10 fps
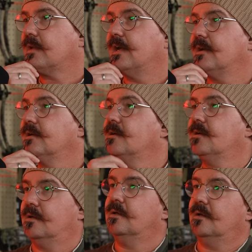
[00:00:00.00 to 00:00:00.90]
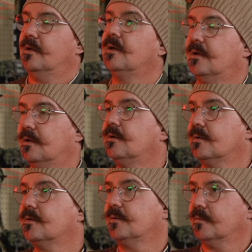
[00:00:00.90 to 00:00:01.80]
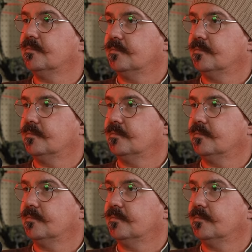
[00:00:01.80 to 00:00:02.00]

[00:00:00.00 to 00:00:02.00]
Yeah and this drove